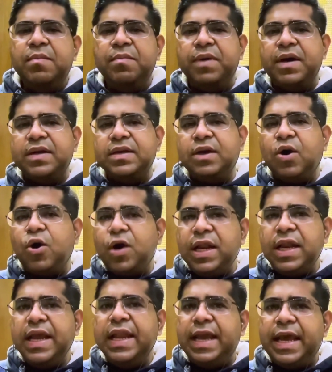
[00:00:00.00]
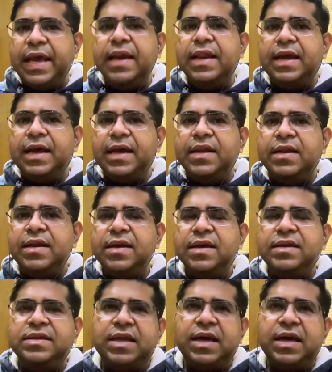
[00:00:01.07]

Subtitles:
But only in England,